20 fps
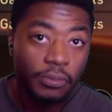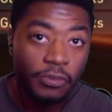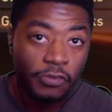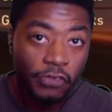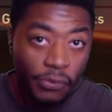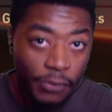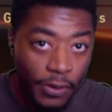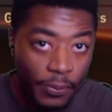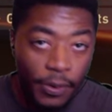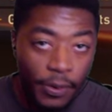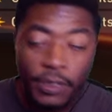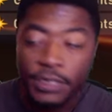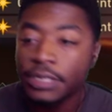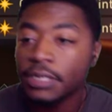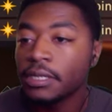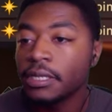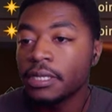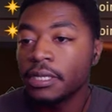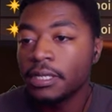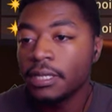for me
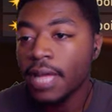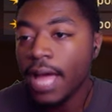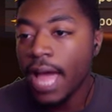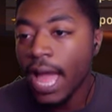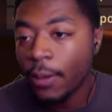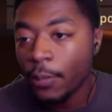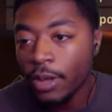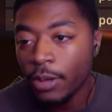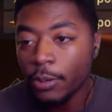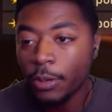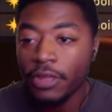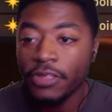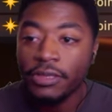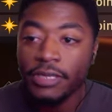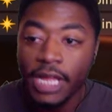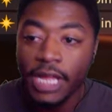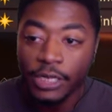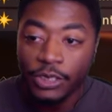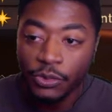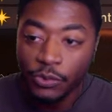personally, I went with
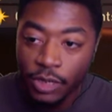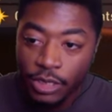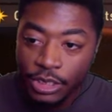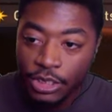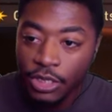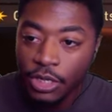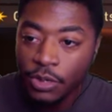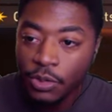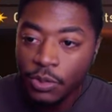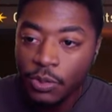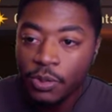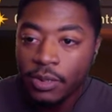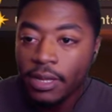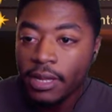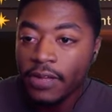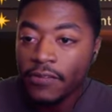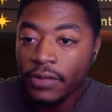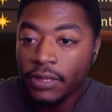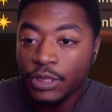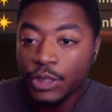Doctor Ratio,
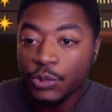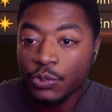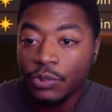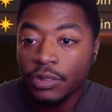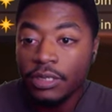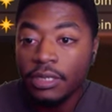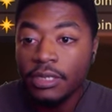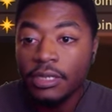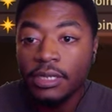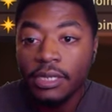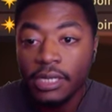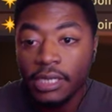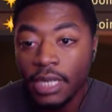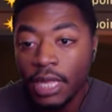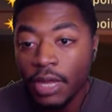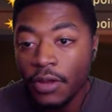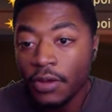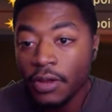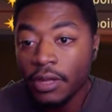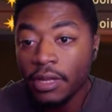Aventurine,
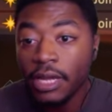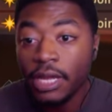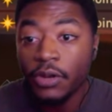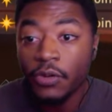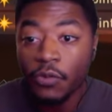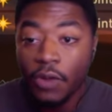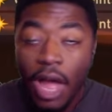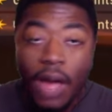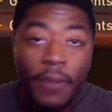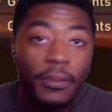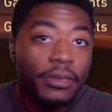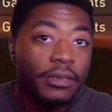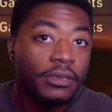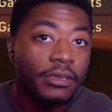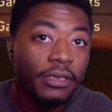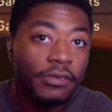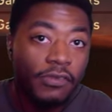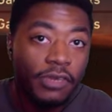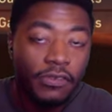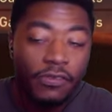Clara, and Robin
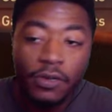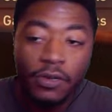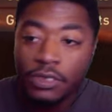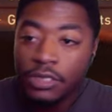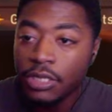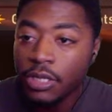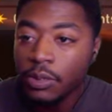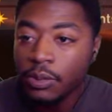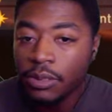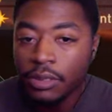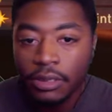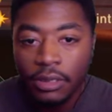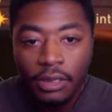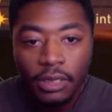for the first node,